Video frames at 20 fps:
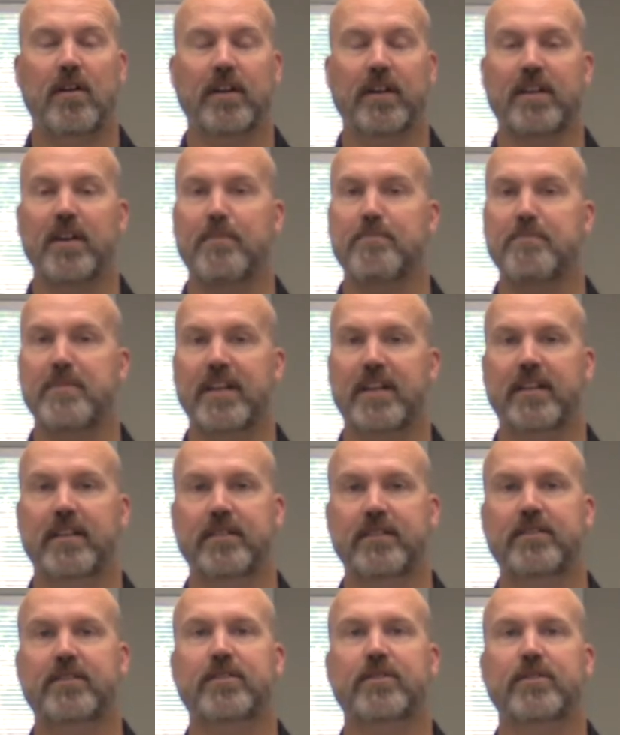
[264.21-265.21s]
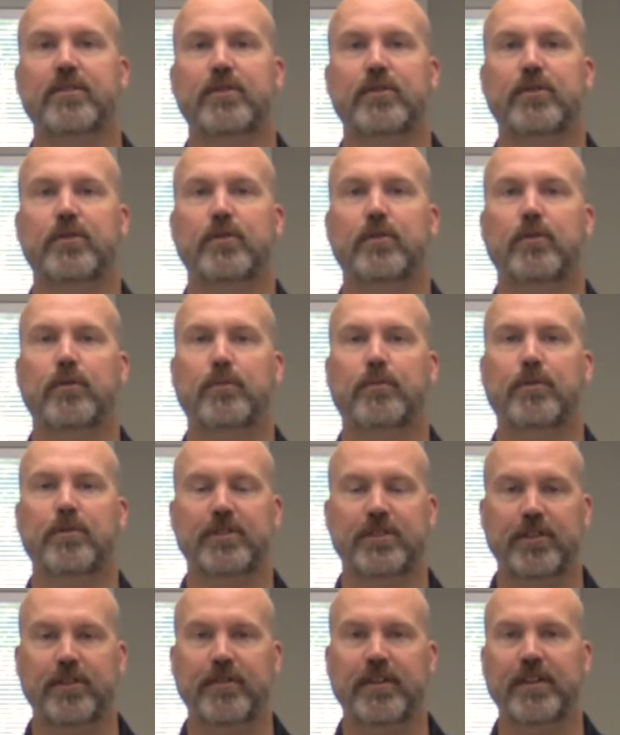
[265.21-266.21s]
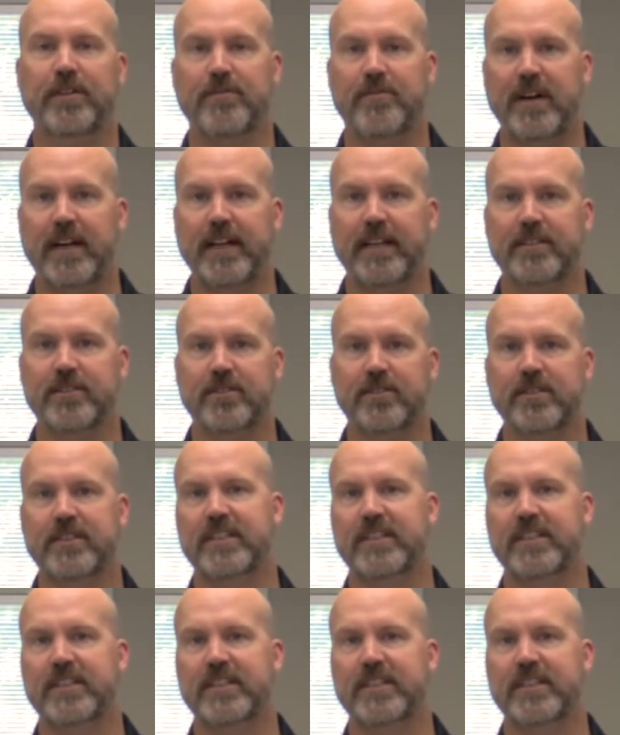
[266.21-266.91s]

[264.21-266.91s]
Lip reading: committed to preserving the financial